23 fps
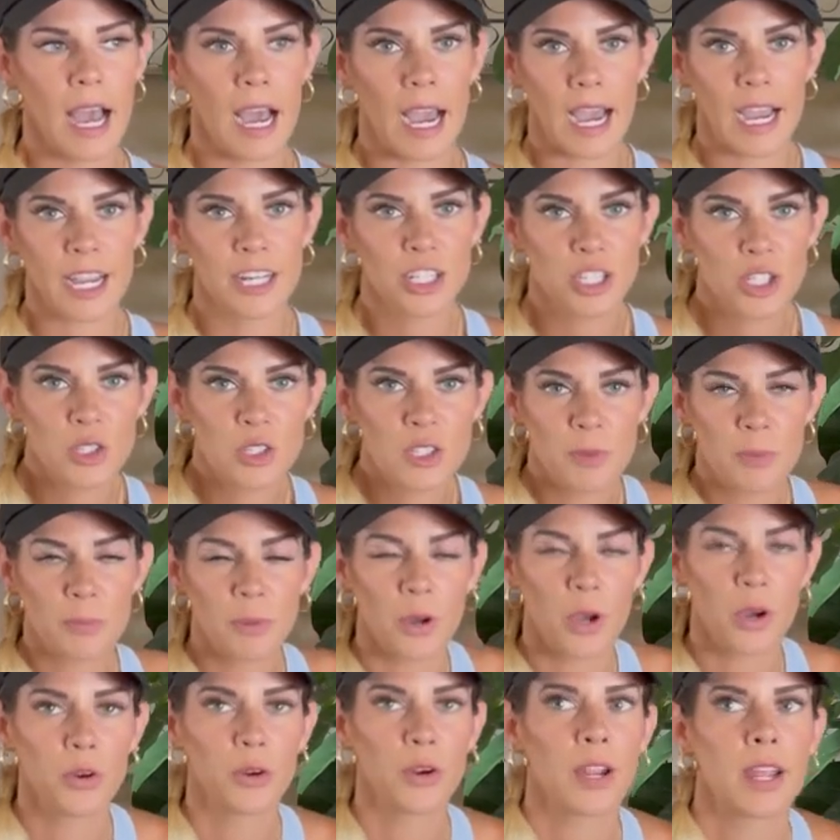I chose a
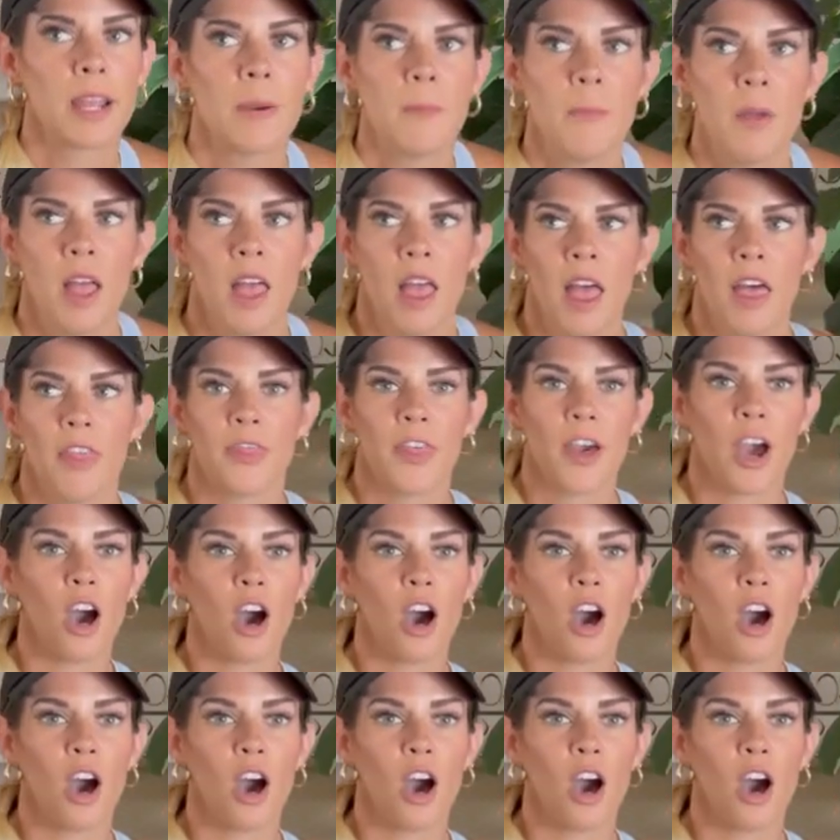program that